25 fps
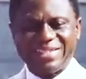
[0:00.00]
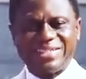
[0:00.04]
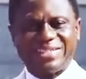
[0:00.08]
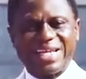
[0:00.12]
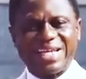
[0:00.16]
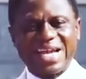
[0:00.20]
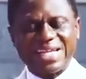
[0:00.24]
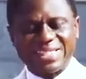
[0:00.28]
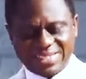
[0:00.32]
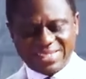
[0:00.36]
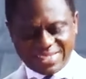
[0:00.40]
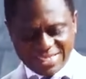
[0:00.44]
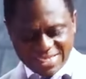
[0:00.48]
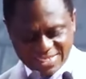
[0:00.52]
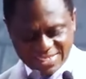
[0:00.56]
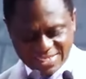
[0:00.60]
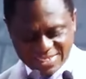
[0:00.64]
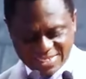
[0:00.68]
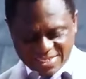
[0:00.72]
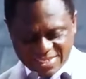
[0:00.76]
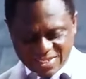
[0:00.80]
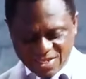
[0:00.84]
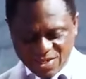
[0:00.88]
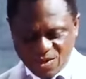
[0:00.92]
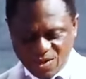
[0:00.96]

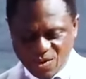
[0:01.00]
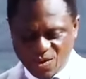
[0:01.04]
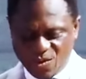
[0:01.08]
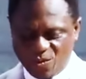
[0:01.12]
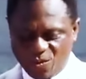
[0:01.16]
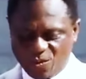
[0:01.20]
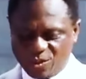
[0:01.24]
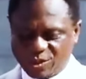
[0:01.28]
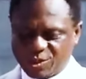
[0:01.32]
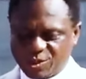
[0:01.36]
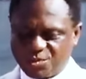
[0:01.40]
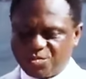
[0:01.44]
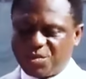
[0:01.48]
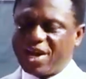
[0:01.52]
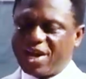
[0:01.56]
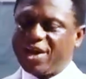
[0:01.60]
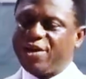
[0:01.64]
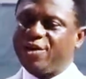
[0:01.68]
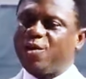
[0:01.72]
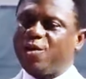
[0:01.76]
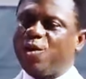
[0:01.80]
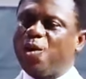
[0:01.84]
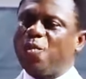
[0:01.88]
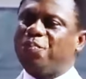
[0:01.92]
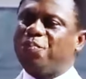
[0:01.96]
Justice was my
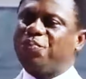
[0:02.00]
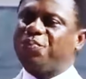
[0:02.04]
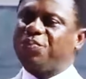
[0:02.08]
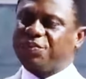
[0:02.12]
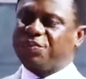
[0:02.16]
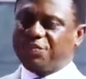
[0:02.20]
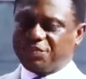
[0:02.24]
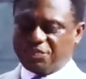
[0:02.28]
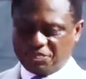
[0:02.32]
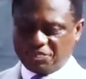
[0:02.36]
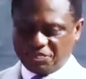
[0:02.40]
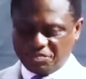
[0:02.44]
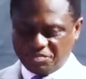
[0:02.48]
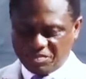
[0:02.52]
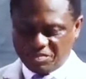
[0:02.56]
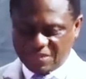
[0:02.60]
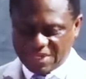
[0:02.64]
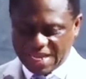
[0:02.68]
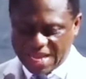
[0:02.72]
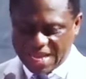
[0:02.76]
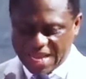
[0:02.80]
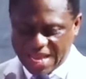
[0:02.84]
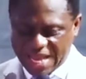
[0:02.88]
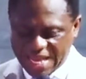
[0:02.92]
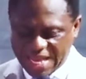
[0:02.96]
robe
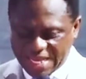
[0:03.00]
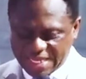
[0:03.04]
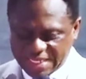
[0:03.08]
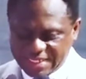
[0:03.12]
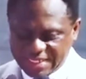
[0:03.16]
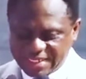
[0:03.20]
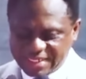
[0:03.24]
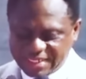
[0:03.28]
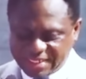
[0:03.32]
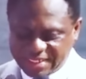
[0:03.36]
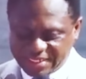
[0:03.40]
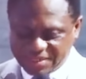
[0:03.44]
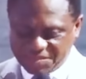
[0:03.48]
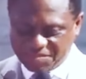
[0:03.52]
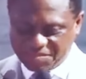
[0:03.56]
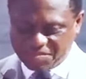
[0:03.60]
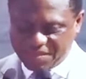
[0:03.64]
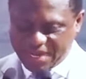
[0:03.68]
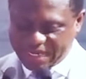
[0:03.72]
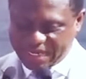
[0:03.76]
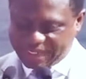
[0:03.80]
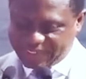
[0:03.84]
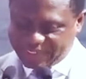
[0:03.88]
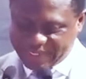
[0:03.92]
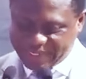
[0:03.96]
and
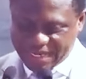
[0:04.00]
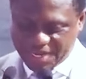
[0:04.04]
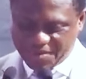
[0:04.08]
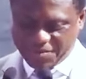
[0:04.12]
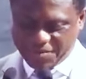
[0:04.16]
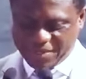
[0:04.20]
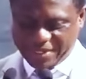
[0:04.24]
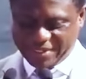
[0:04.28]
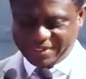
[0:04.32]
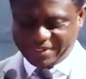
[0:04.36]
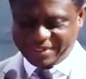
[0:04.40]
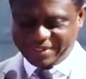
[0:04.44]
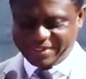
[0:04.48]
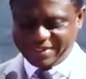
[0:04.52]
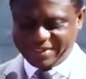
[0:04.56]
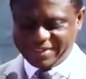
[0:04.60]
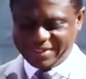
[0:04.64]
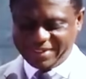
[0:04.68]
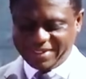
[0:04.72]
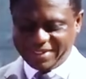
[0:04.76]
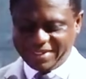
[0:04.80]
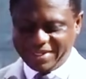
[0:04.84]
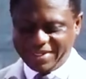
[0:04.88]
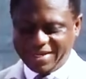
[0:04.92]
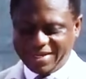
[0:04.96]
my turban.
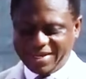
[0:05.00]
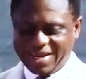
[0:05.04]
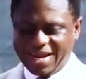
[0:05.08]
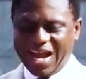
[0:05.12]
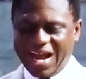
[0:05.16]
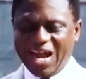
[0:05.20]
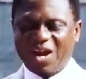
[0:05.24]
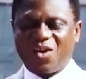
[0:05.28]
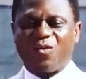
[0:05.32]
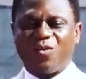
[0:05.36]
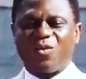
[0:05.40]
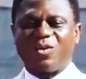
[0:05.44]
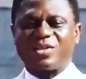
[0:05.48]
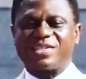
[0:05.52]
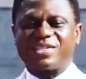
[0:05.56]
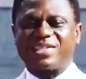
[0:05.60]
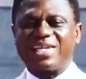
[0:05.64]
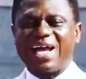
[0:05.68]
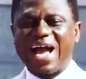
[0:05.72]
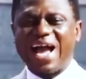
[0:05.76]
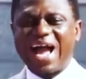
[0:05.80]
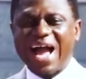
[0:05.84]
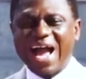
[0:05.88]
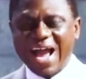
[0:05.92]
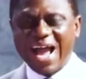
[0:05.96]
I
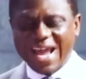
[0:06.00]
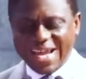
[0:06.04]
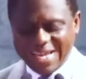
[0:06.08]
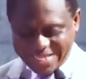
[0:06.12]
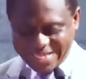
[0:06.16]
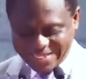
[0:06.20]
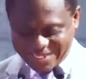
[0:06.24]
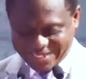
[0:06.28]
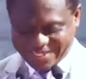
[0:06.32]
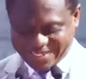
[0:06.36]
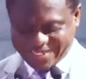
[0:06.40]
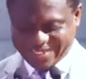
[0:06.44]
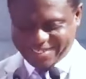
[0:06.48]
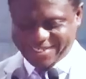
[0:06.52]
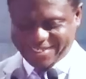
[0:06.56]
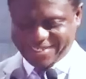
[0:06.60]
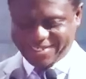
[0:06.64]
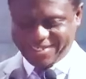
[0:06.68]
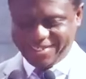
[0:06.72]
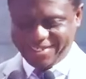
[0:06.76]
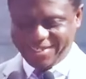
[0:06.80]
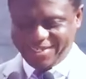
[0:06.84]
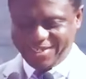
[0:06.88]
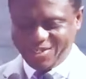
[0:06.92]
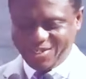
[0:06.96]
was
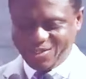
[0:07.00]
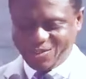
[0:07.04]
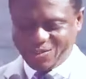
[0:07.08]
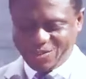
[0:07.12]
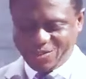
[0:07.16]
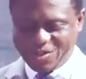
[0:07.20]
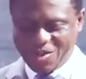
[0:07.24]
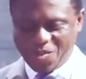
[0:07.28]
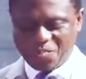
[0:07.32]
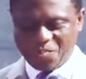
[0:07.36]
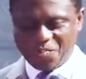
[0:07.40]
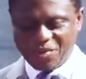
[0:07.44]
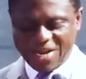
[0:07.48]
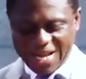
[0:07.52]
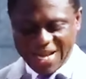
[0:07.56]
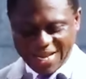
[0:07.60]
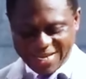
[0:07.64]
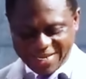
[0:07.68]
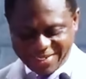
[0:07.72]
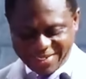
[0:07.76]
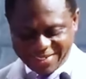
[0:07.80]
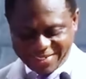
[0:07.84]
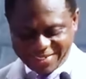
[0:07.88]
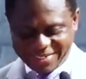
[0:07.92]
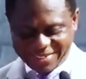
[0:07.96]
eyes to the
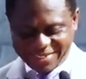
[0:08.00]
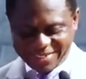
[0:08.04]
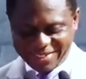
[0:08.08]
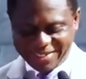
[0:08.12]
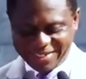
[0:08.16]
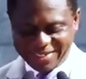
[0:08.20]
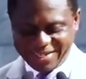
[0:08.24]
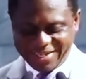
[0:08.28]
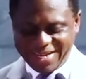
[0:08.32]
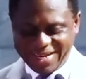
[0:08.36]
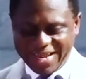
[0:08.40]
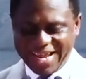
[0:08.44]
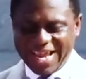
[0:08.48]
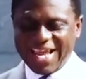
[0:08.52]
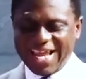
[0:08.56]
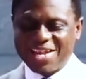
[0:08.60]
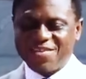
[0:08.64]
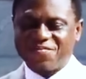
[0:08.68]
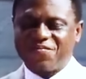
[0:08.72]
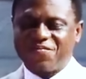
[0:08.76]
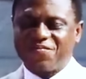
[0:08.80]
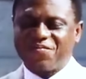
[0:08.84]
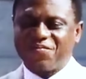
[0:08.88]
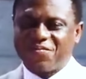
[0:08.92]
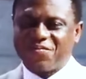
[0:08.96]
blind
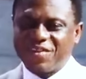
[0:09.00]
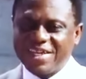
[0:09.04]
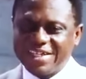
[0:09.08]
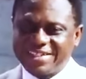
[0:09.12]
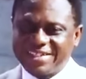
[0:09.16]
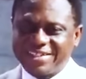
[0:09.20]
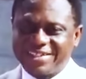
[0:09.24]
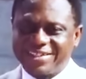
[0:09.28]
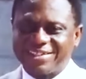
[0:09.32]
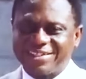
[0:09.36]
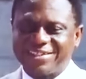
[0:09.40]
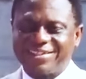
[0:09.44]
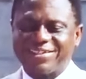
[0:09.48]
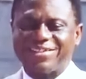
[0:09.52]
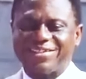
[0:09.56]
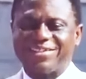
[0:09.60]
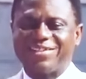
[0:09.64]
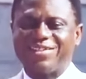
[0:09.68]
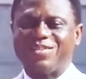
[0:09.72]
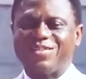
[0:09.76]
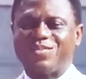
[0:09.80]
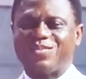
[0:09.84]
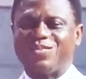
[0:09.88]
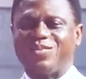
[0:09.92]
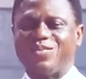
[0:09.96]
and feet
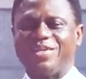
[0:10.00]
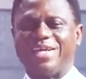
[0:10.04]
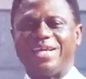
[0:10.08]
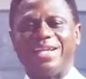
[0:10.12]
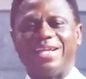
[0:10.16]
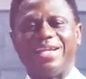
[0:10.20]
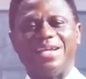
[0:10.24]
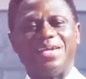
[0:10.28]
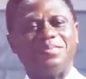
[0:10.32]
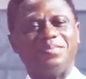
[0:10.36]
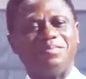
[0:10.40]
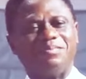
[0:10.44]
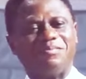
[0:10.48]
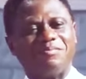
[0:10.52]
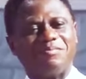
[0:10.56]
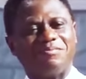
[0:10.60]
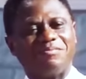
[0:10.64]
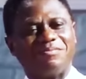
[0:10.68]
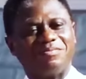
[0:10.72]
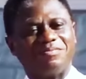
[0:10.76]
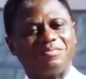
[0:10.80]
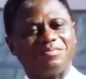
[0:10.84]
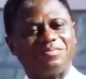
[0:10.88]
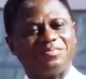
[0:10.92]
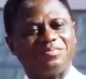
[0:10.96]
to the lame.
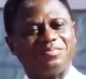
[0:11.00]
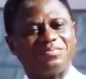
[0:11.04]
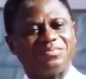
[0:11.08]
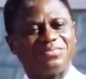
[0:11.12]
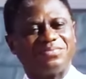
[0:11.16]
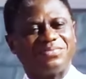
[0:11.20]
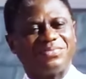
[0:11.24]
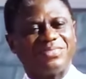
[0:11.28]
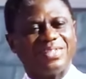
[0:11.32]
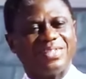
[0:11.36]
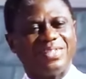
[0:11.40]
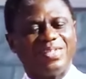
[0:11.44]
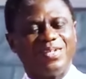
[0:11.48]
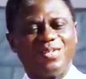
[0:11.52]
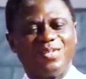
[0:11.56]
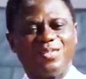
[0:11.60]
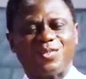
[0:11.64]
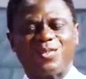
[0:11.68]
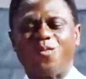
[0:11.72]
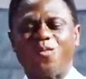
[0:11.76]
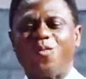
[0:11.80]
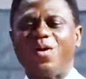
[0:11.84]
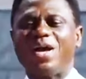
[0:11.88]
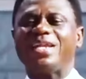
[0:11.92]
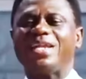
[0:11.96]

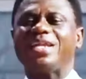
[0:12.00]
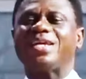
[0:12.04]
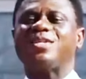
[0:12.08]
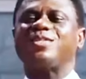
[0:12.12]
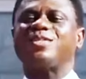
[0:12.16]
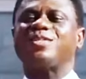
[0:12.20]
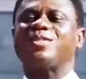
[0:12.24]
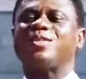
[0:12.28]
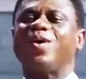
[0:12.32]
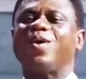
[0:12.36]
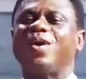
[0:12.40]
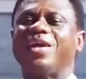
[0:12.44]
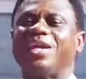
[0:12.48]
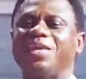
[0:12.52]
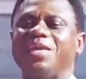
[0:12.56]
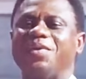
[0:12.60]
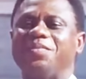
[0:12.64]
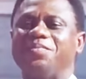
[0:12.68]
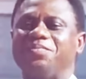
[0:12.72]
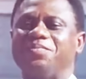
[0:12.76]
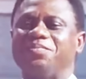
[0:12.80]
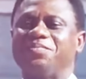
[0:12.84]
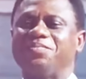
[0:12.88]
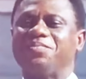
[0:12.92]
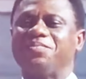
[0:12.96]
So when they saw
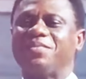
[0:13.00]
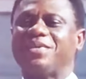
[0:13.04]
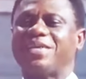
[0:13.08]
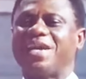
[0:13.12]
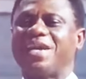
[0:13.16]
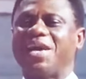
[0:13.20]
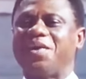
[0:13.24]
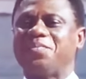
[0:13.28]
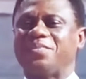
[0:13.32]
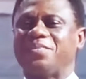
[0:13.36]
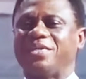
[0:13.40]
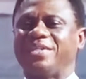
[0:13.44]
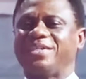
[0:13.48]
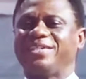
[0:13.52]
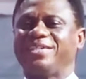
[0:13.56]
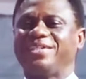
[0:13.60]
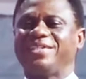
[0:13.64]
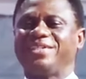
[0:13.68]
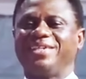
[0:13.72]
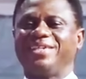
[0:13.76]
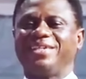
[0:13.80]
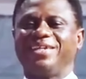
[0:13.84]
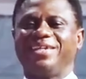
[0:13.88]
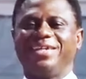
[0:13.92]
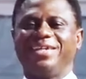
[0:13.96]
him coming,
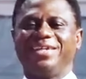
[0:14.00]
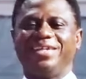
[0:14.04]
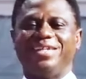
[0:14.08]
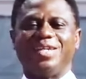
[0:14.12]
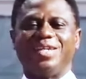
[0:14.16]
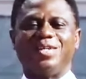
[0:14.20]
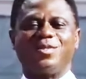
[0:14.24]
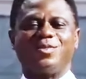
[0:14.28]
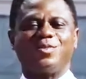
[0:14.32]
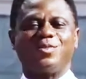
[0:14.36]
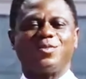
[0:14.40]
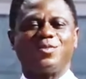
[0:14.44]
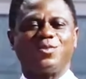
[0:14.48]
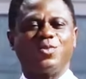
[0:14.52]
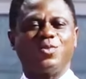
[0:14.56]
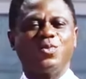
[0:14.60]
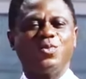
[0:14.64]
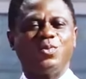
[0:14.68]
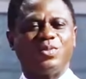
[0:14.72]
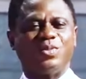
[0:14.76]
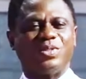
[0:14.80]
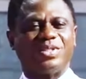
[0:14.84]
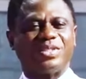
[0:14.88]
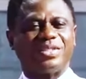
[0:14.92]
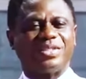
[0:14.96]
they
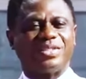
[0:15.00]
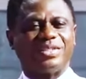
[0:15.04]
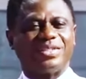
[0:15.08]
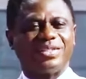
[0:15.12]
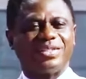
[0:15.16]
stood.